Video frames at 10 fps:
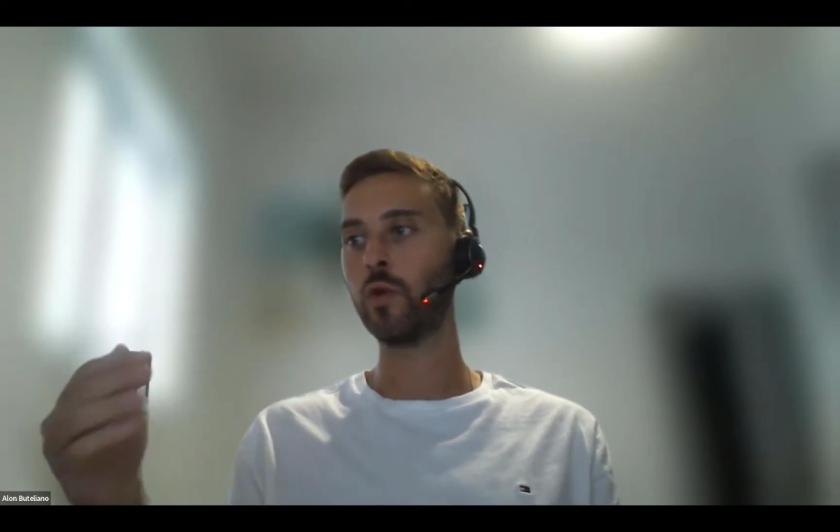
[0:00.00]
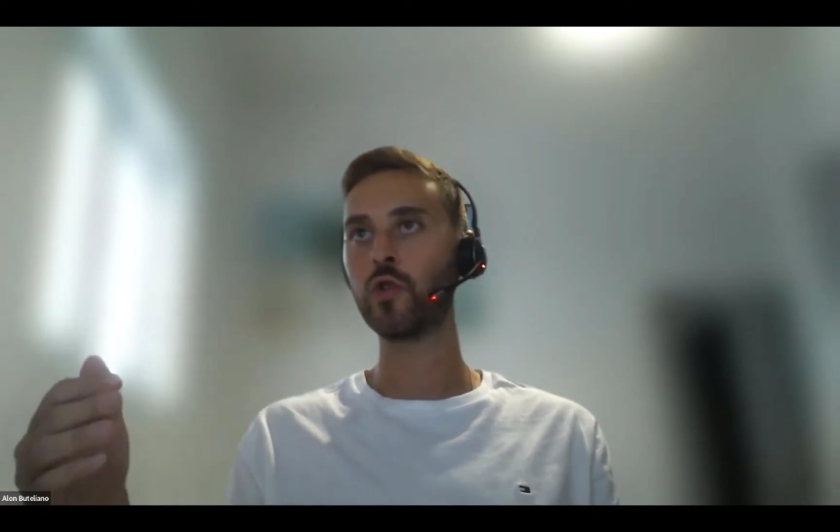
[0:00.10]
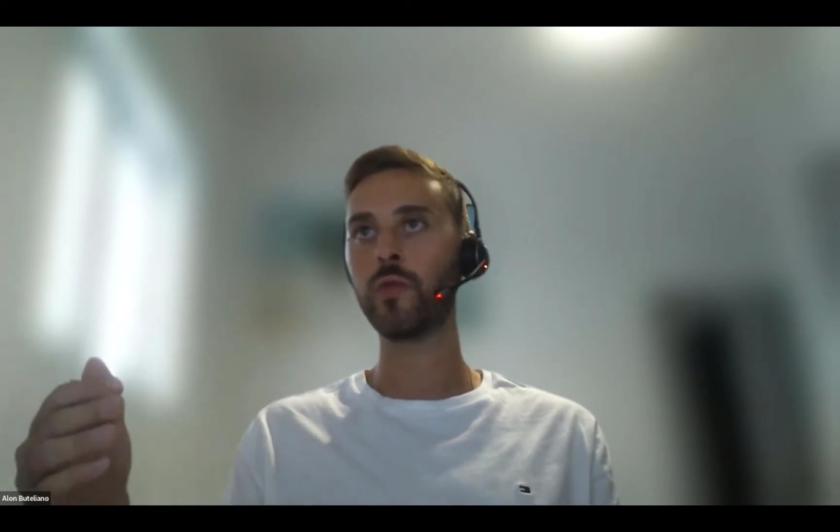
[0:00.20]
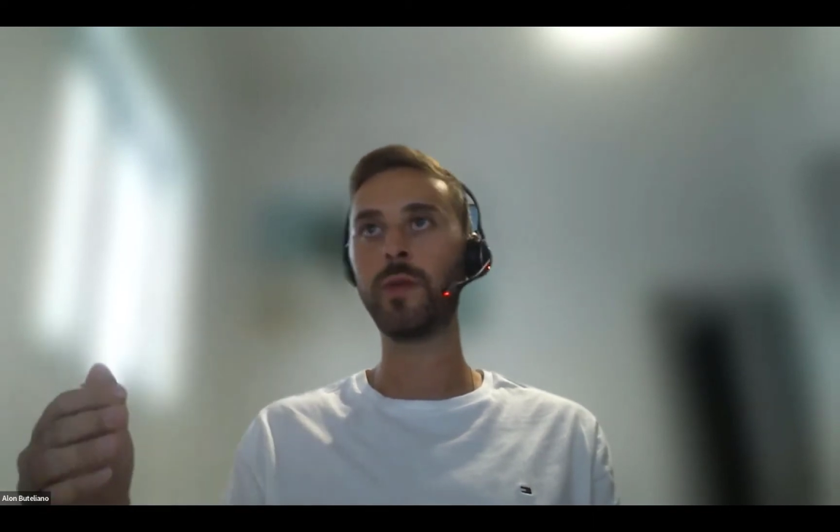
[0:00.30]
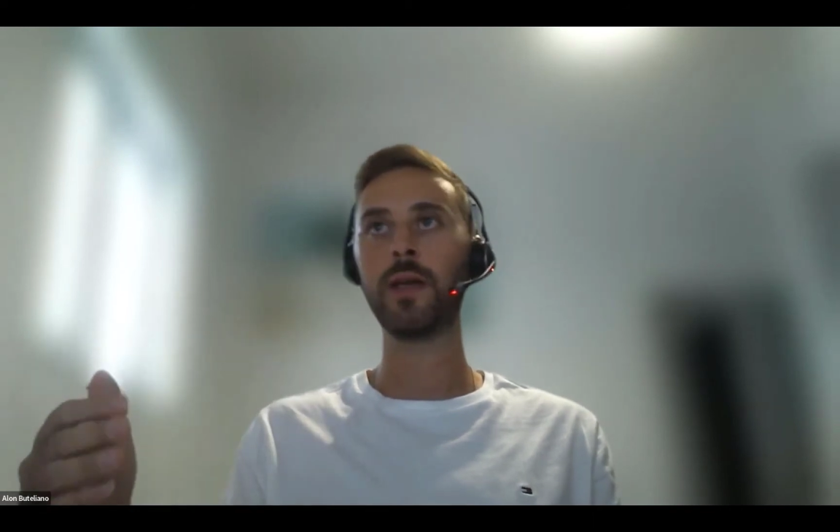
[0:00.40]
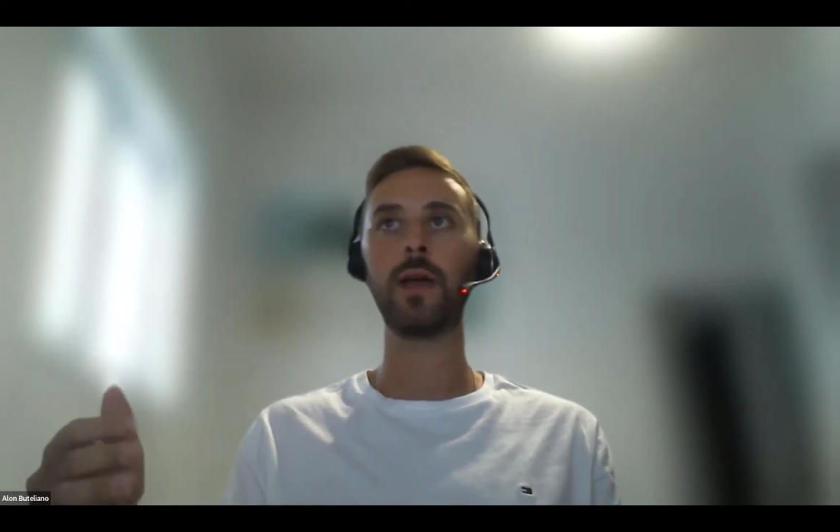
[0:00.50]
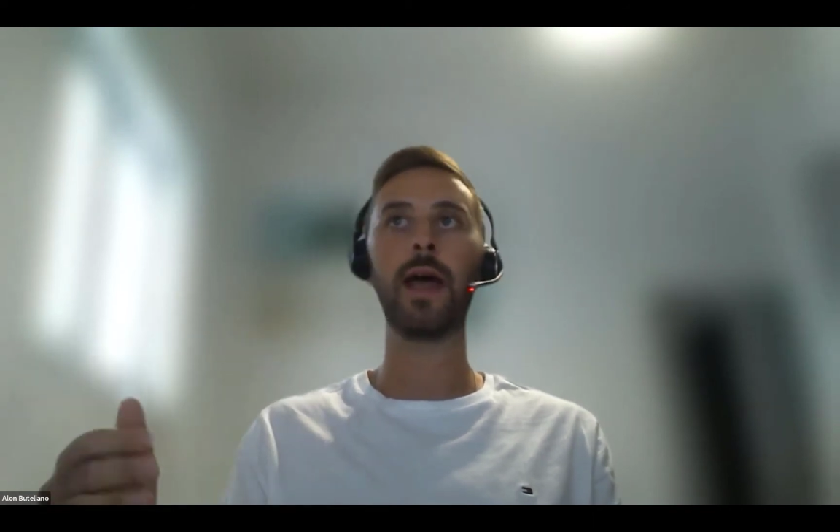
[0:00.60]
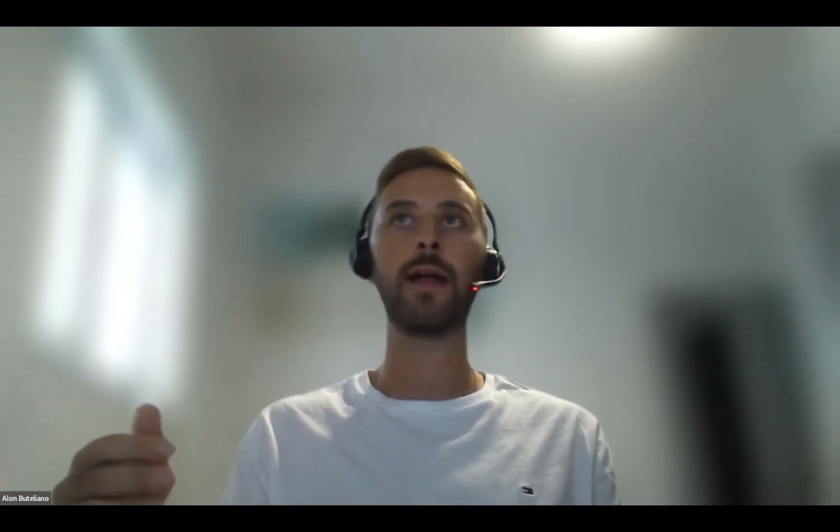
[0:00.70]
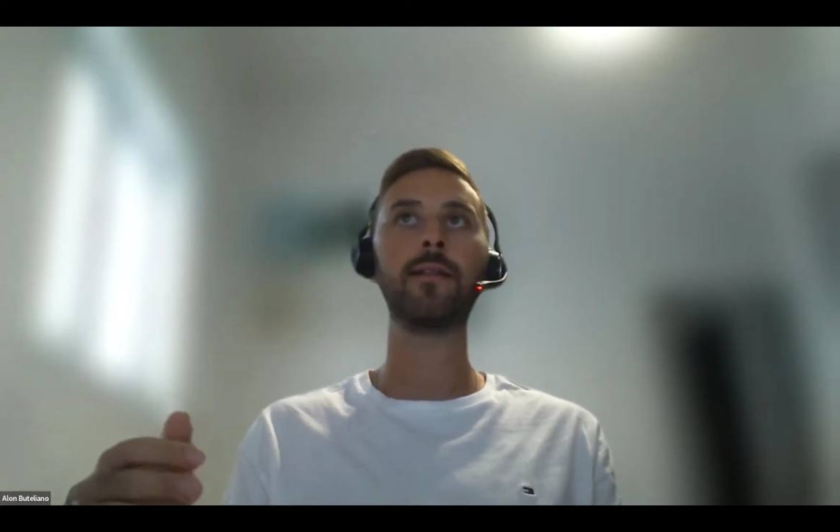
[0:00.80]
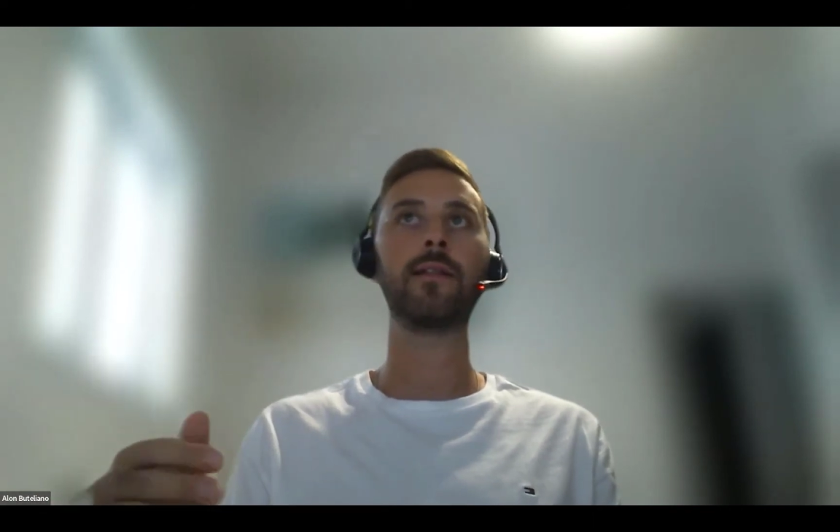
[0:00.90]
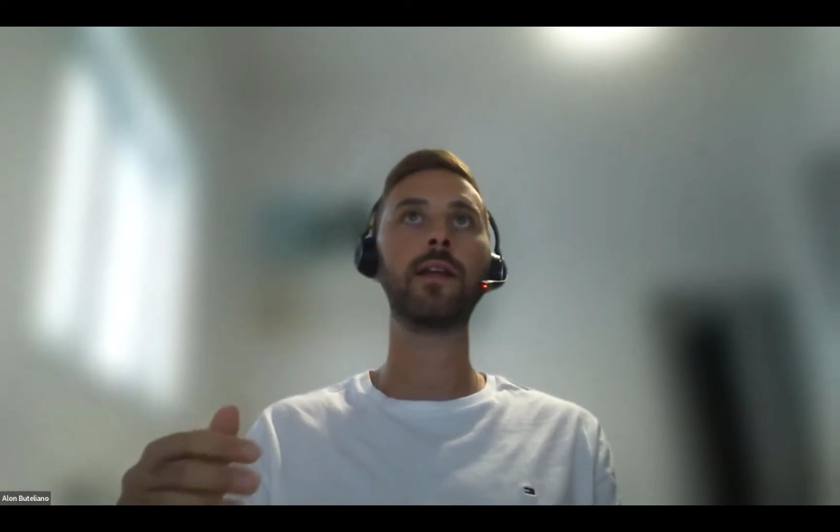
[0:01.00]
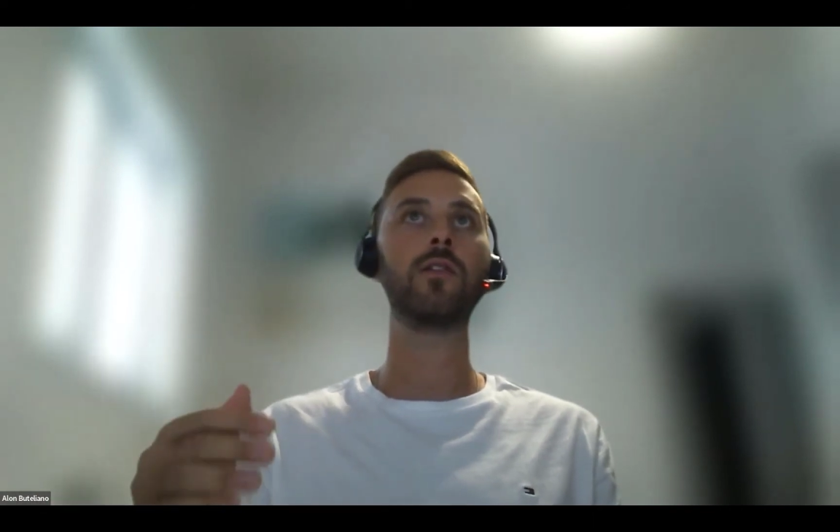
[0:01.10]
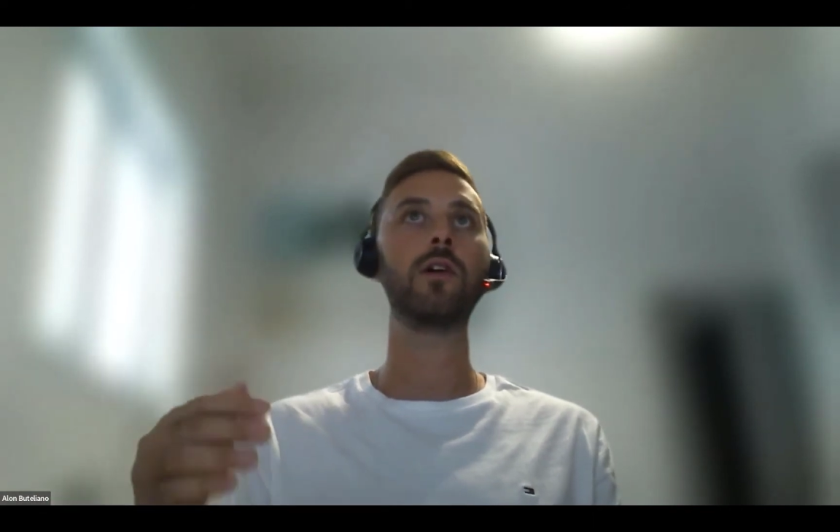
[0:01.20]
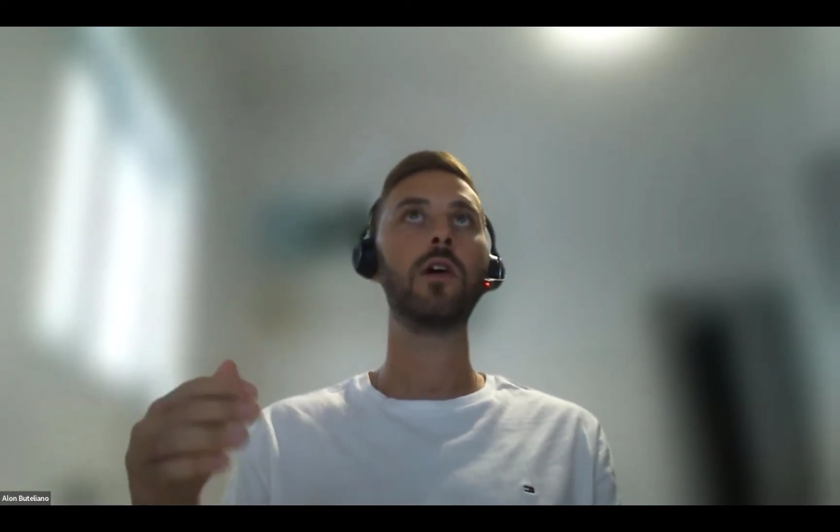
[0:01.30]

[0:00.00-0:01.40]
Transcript: should be added